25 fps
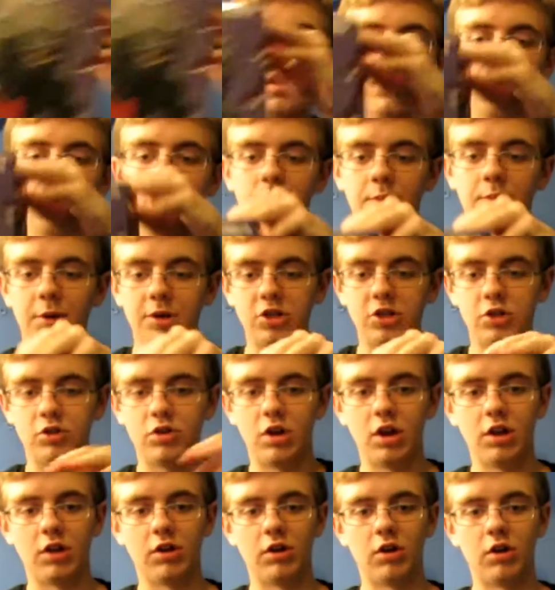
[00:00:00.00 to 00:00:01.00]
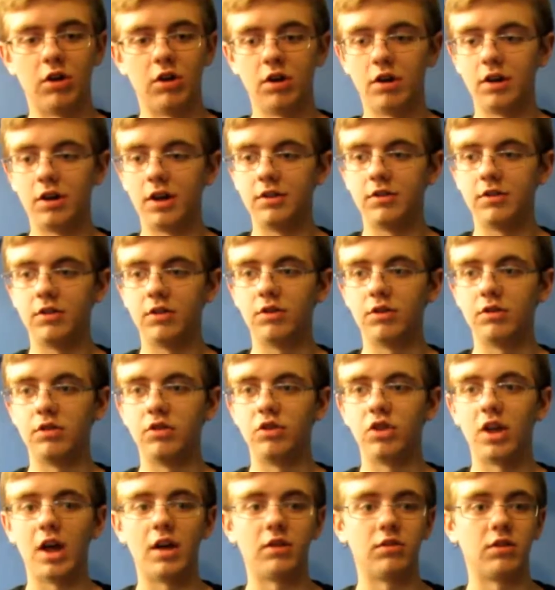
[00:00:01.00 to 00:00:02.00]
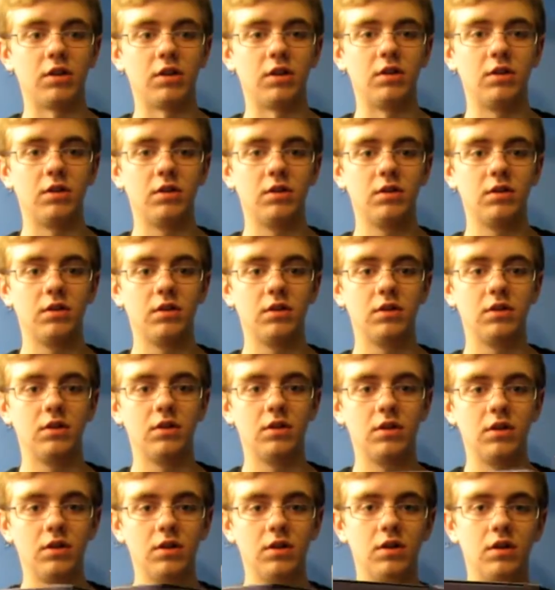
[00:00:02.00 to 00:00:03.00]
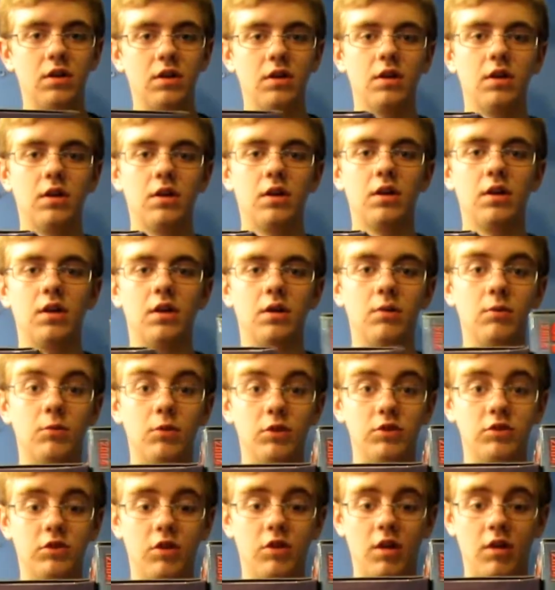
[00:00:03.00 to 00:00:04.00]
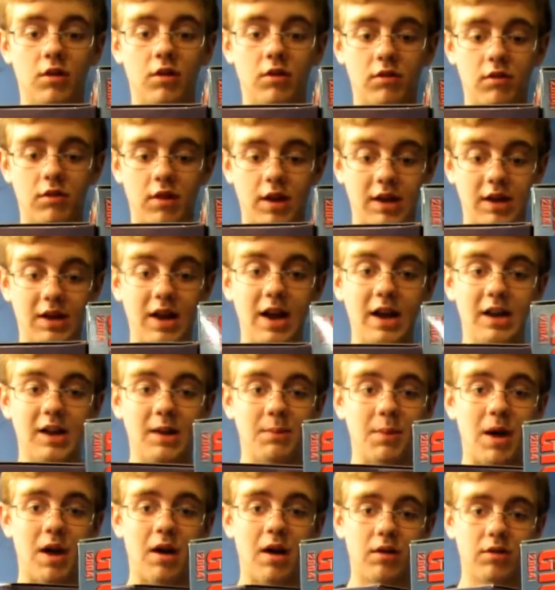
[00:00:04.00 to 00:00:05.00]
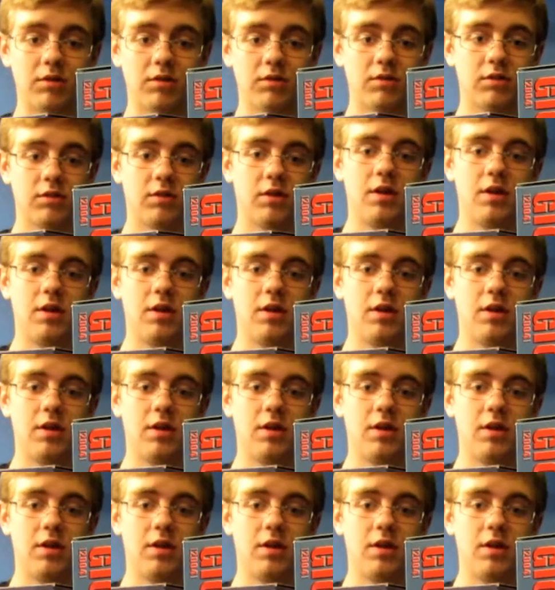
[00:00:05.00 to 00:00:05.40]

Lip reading: Special Color Godzilla 2000, which is a tiny box.